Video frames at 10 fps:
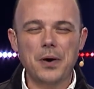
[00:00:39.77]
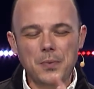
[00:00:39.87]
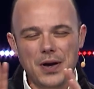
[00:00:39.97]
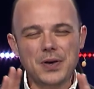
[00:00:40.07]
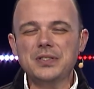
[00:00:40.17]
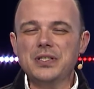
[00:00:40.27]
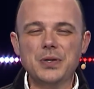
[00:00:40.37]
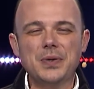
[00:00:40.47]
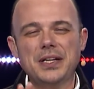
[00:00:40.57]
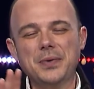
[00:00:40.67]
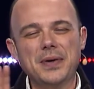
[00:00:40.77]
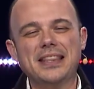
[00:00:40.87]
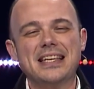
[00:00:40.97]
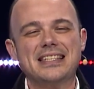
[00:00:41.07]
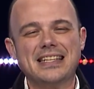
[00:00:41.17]
What we are doing
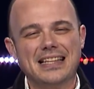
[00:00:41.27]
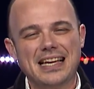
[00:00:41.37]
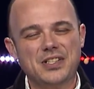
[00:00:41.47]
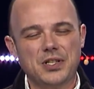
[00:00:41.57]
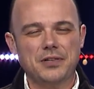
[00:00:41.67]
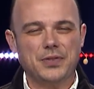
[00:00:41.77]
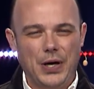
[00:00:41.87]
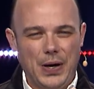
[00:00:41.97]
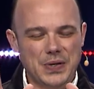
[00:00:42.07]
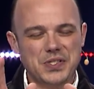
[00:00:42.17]
with this collection of talks